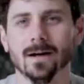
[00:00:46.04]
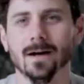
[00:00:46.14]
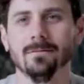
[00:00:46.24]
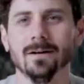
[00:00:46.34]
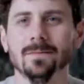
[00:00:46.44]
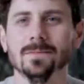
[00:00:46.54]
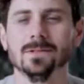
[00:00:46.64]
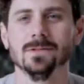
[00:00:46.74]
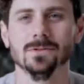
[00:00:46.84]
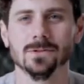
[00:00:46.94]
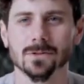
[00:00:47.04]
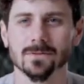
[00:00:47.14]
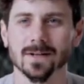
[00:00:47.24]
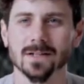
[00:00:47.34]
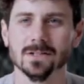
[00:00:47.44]
Our aim is to use
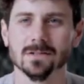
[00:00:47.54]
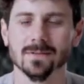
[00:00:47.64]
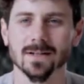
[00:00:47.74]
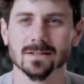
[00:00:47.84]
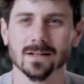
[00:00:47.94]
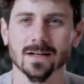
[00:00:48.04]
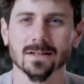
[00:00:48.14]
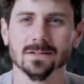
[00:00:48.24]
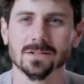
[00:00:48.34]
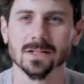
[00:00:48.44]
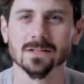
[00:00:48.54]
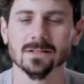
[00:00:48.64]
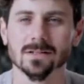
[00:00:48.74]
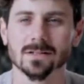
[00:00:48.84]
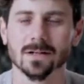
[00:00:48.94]
short flashes of laser light to change
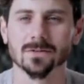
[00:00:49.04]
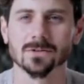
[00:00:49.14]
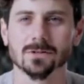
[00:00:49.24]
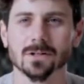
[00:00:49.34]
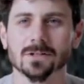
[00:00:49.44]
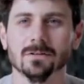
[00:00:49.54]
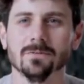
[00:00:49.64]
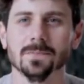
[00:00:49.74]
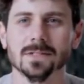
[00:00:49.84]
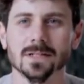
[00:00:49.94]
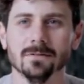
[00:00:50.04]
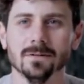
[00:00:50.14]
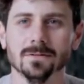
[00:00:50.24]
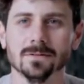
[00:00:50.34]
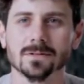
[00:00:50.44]
the internal structure of
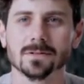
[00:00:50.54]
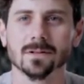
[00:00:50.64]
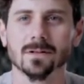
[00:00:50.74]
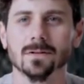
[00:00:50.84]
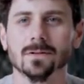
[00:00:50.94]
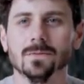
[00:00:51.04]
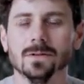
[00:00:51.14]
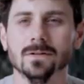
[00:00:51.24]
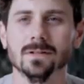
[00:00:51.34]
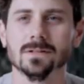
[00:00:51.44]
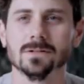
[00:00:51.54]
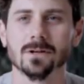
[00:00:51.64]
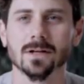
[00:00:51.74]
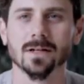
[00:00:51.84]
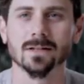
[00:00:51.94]
materials. We do this to
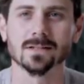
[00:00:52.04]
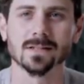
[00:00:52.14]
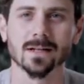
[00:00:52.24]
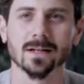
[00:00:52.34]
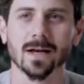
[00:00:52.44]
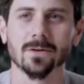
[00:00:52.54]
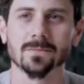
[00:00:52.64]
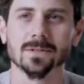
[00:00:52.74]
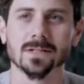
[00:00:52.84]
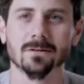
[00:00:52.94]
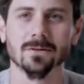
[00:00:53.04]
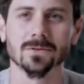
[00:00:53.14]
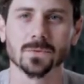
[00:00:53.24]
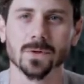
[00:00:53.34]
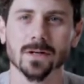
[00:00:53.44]
try and understand how the
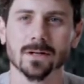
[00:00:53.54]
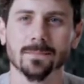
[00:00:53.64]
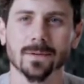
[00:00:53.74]
materials work